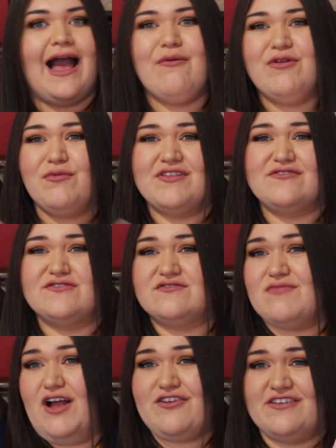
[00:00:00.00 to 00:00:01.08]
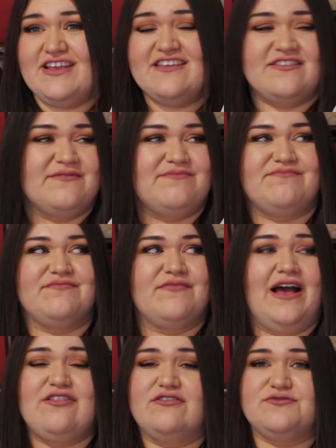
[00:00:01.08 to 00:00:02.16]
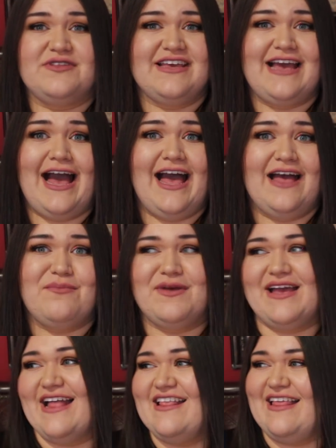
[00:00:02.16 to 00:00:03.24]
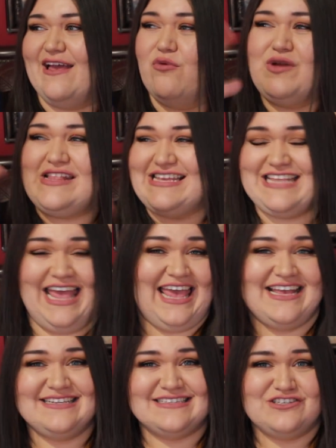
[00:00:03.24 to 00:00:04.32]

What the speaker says: I'm gonna wear those underneath on those really hot, but kind of like windy days,